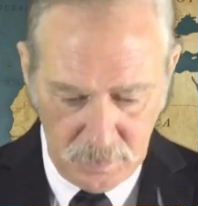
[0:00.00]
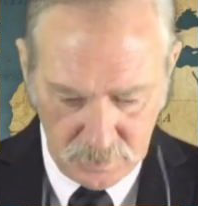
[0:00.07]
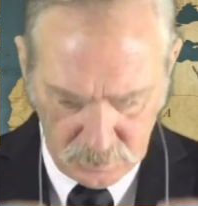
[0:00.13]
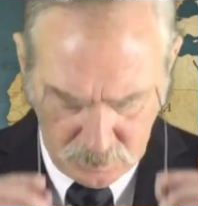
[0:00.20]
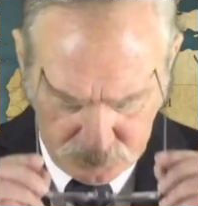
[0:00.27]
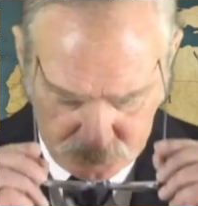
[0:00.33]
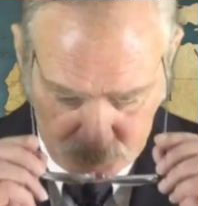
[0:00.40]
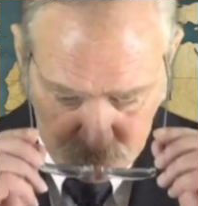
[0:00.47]

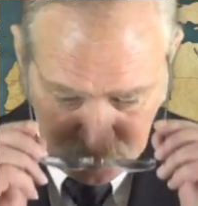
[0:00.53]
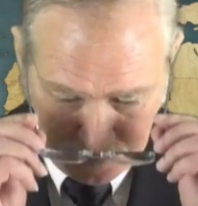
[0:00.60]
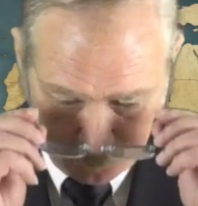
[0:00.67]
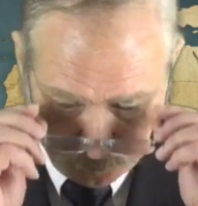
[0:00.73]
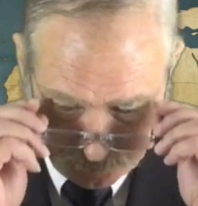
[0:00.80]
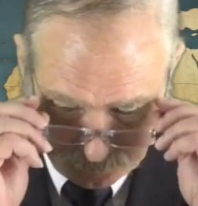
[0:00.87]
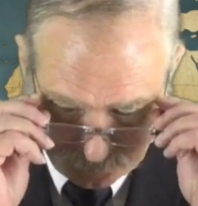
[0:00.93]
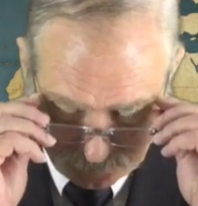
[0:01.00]
Now, for
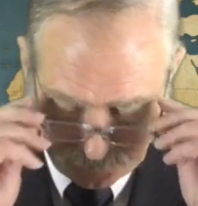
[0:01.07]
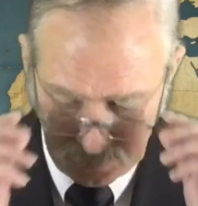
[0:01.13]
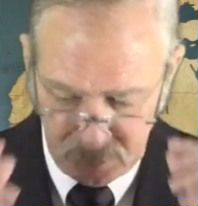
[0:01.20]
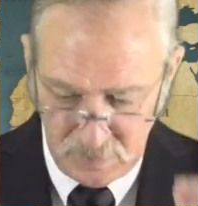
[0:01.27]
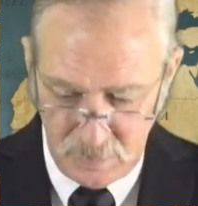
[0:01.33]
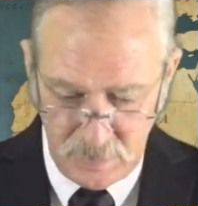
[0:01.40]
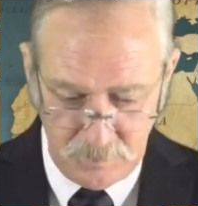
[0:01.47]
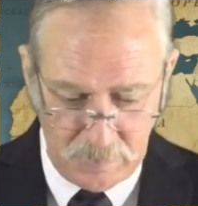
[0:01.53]
reference,
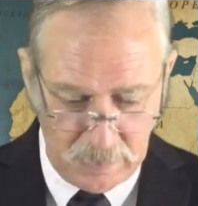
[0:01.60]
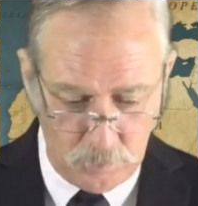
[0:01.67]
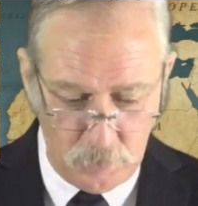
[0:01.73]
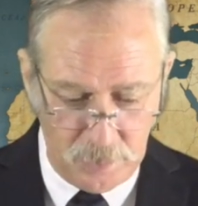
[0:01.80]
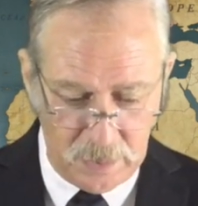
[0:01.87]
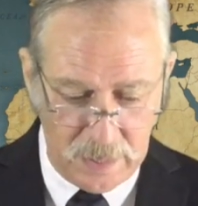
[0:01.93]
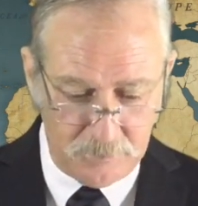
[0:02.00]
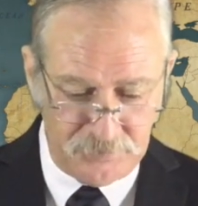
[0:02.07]

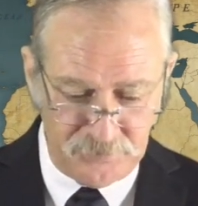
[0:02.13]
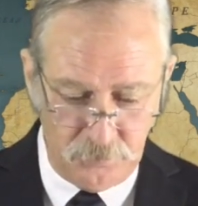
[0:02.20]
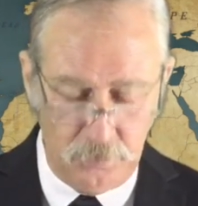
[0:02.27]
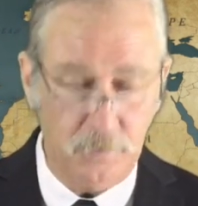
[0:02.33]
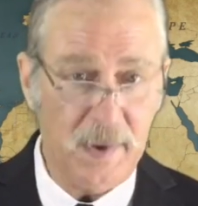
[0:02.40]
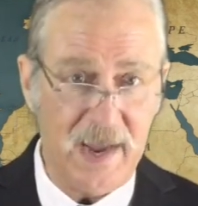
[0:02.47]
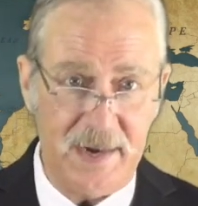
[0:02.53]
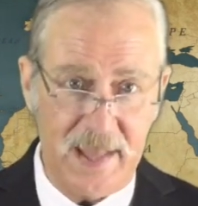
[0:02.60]
well, I'm
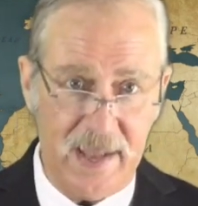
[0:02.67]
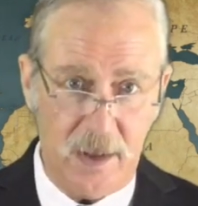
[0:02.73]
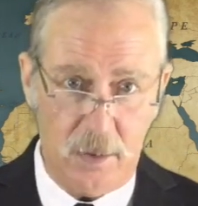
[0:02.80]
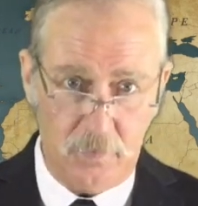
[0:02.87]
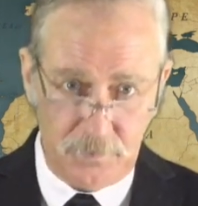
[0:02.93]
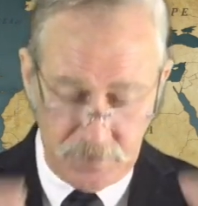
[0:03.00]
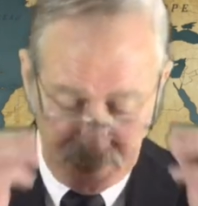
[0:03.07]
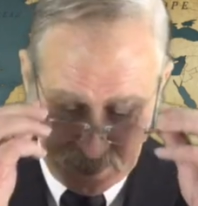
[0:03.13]
sure by
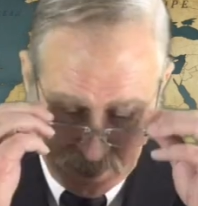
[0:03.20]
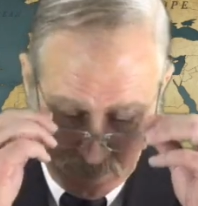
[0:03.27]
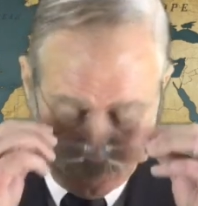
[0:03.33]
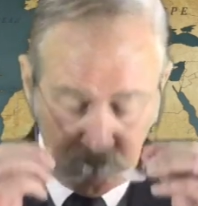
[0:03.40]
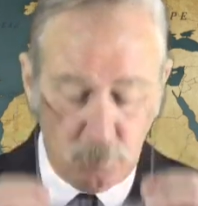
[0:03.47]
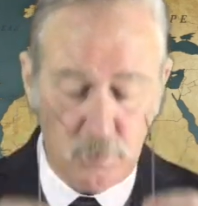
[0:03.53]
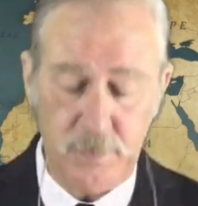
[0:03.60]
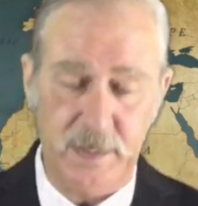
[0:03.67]
now that
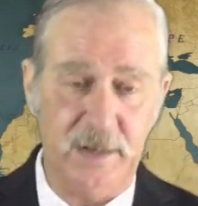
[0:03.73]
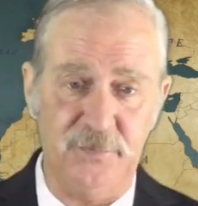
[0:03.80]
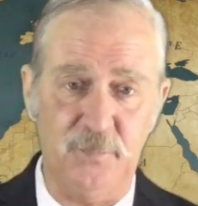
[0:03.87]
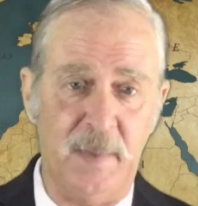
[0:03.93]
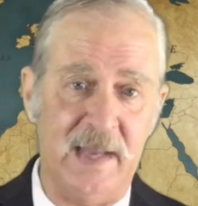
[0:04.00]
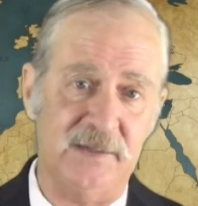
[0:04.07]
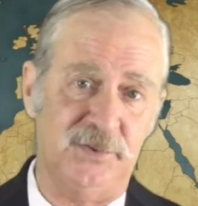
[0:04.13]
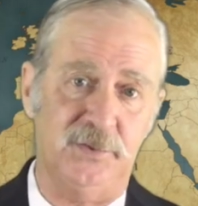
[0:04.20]
everyone has
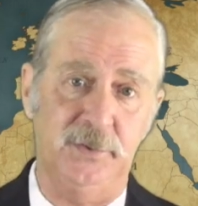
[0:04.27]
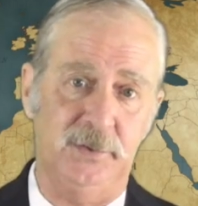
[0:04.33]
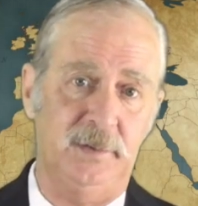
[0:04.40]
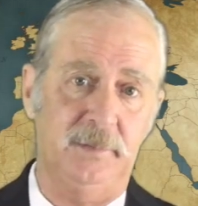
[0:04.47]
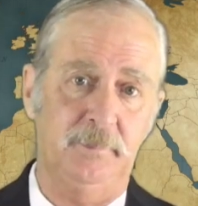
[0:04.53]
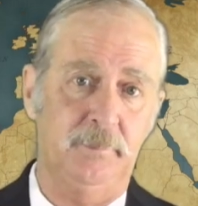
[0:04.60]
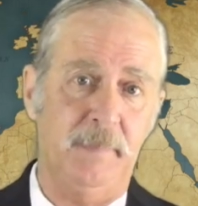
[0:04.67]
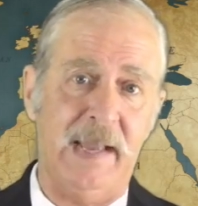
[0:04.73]
mastered
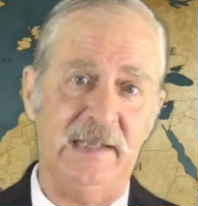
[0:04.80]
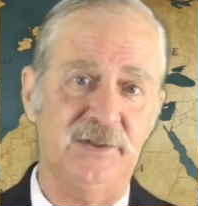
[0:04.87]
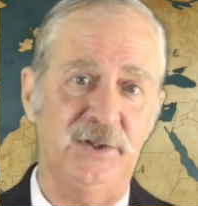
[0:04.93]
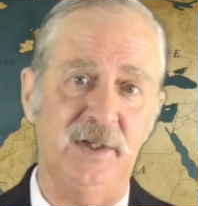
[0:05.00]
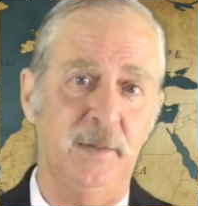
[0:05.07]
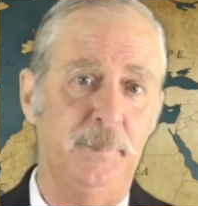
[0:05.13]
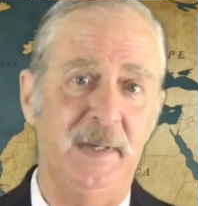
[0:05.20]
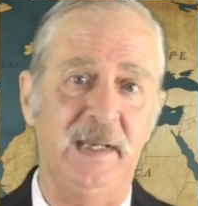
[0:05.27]

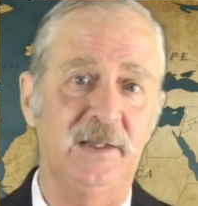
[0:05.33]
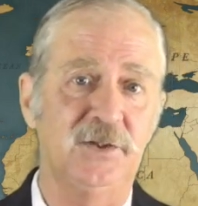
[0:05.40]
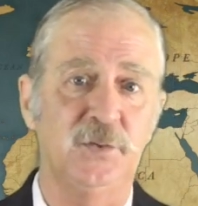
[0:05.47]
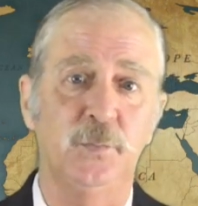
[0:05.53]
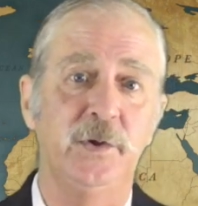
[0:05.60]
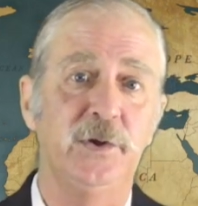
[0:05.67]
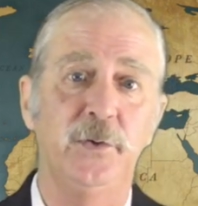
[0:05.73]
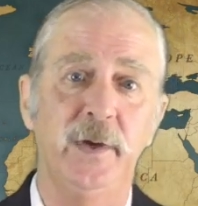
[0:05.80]
matching a pitch
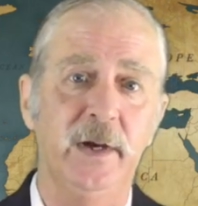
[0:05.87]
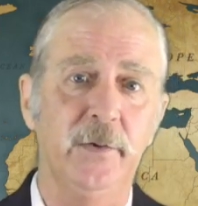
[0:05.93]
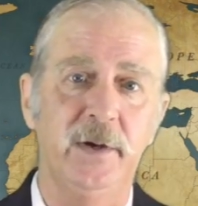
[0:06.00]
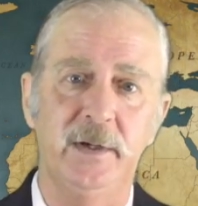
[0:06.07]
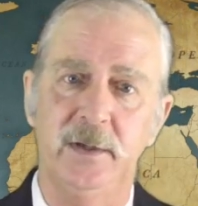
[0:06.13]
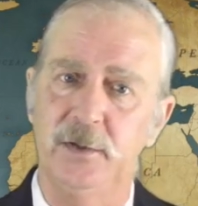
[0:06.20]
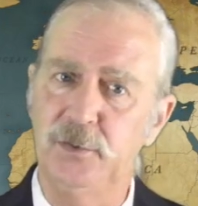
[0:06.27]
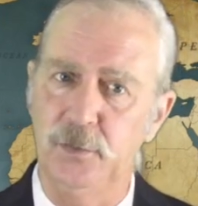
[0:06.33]
when you hear
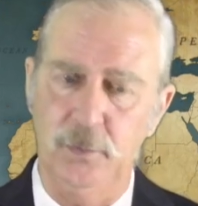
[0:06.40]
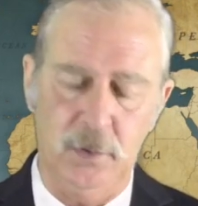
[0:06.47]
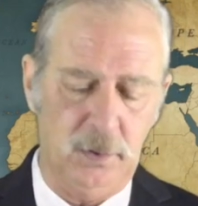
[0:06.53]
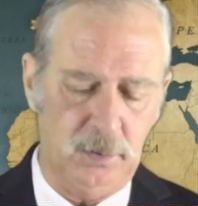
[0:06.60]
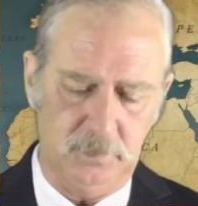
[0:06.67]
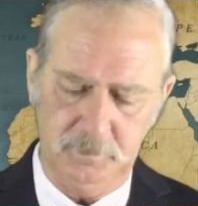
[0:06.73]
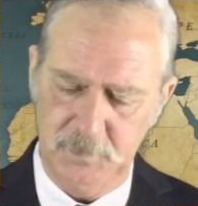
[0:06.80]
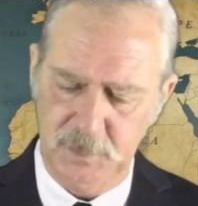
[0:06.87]
it, and you're
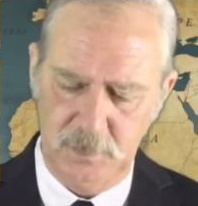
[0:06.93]
all